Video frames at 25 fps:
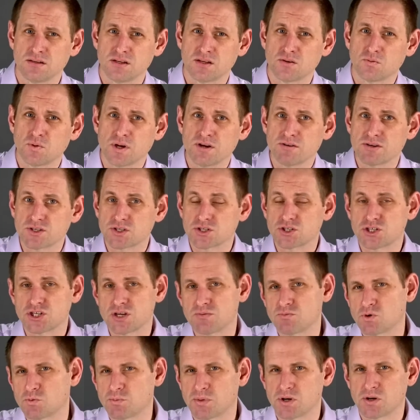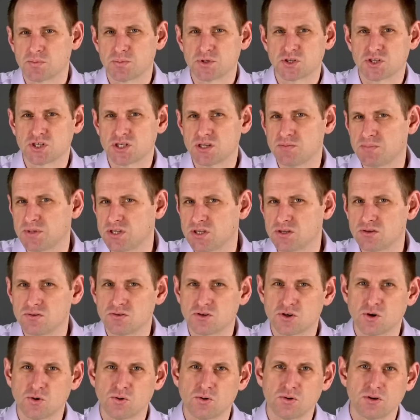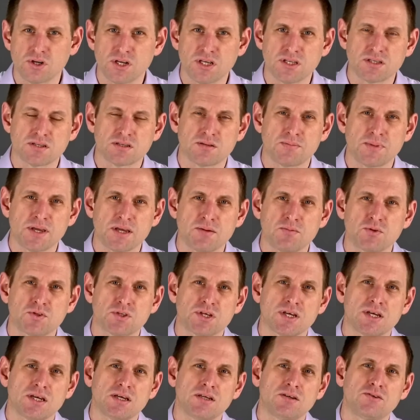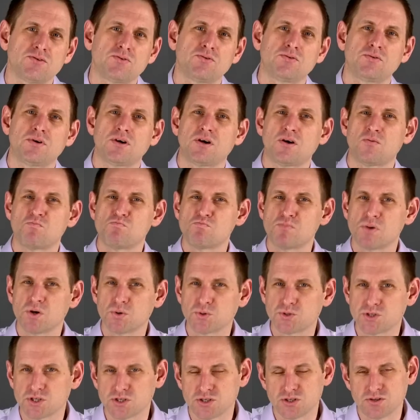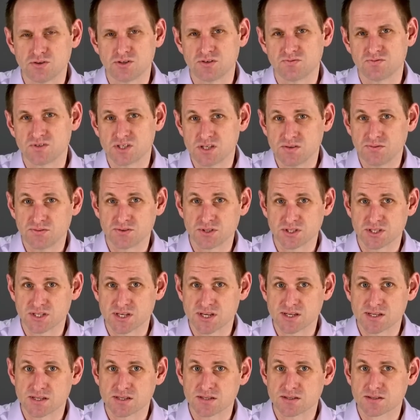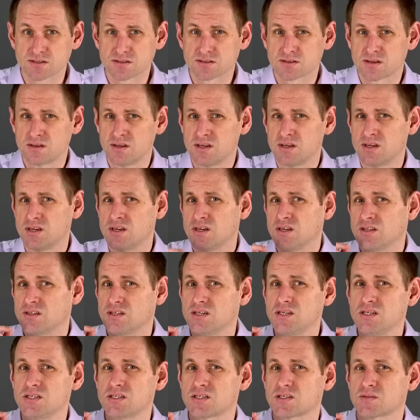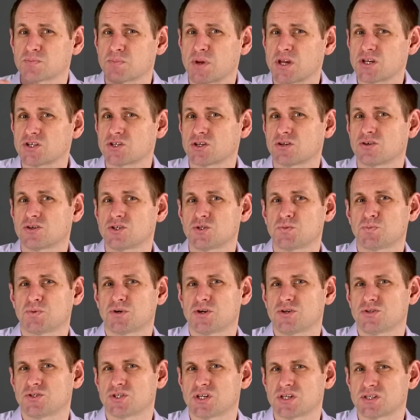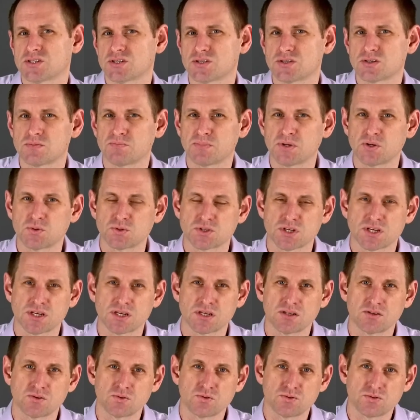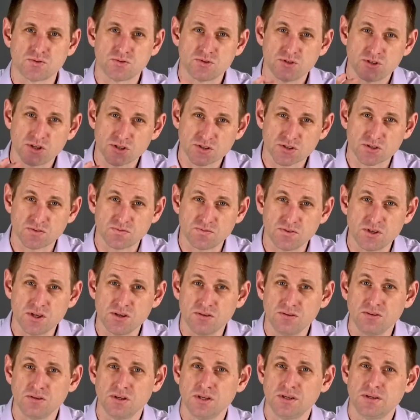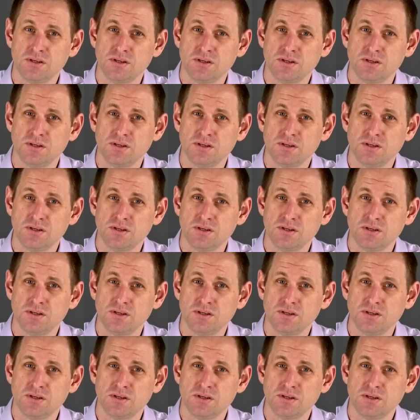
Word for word: Now, whereas a general purpose CPU core needs to be able to handle a multitude of different tasks, these specialized processors are built to handle just a few.